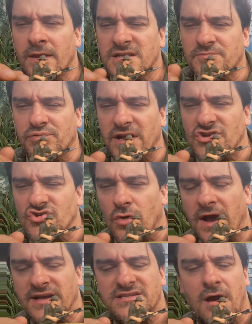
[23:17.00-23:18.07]
It's
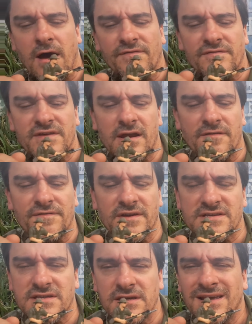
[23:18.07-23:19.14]
plagiarized off of the
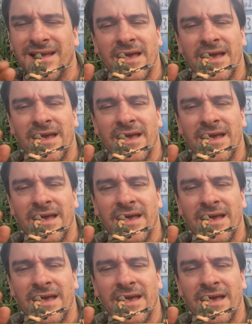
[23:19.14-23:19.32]
Airfix.